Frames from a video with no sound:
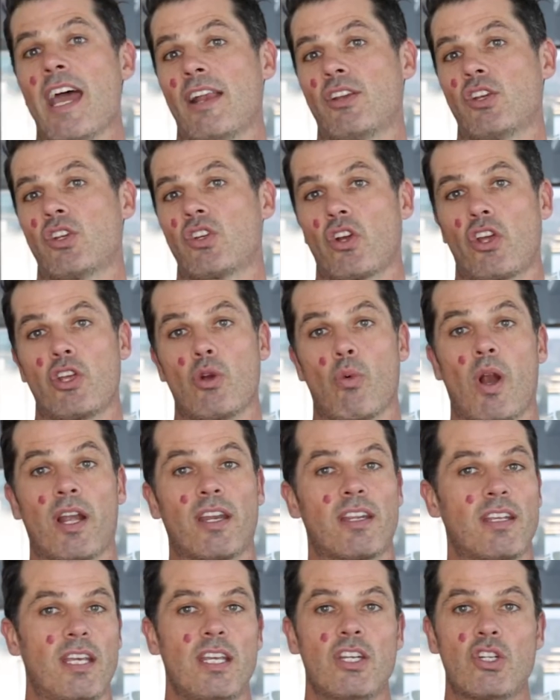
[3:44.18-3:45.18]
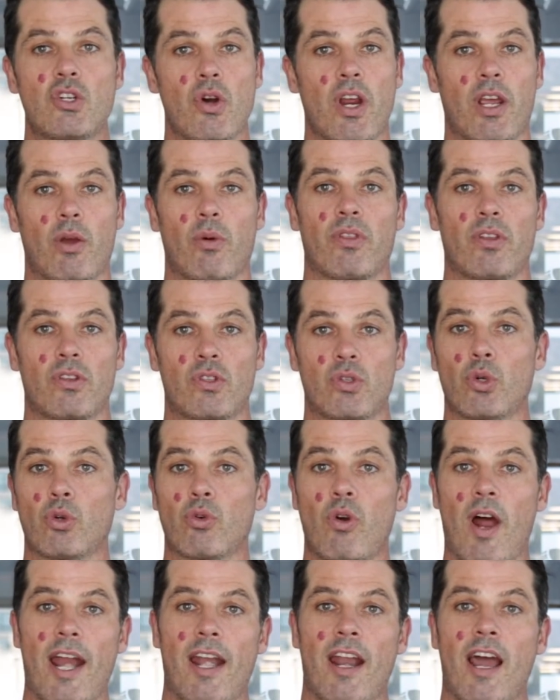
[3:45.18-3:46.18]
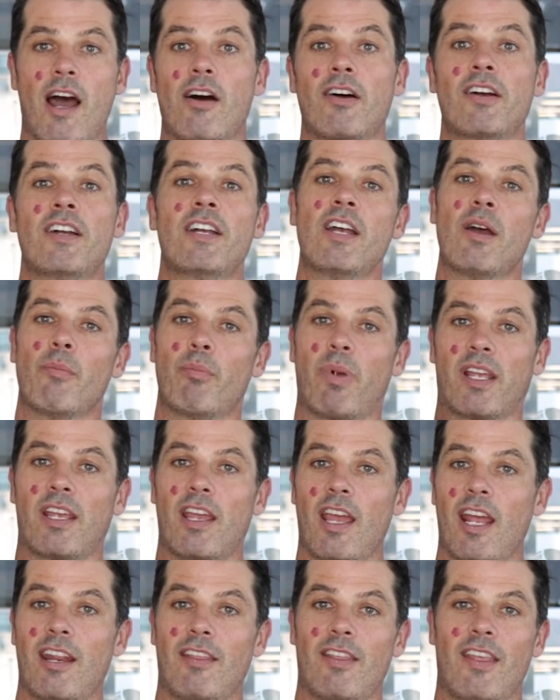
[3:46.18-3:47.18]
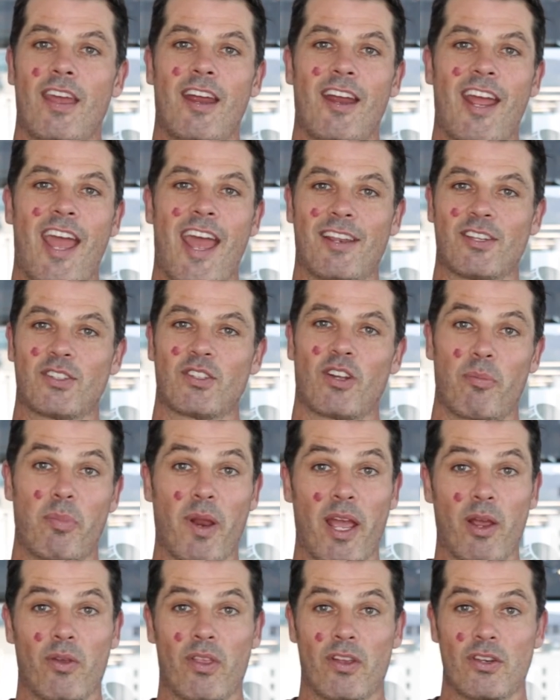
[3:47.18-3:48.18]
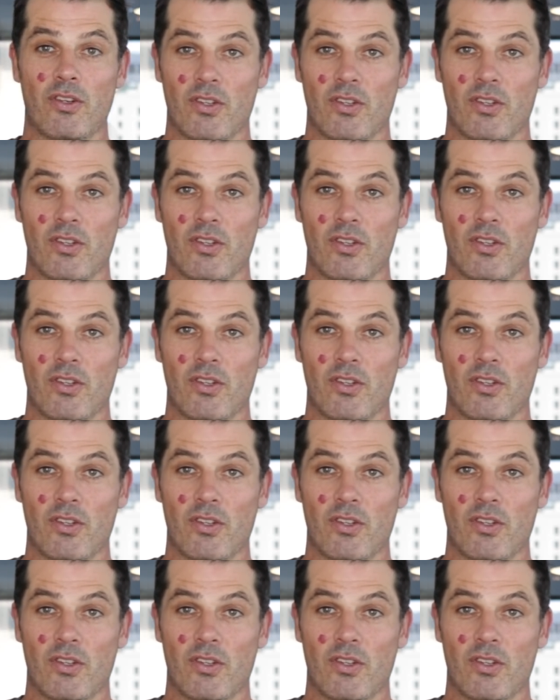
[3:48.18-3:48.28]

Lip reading: and just show you one key trick with the tool right now, but get in there and start playing with it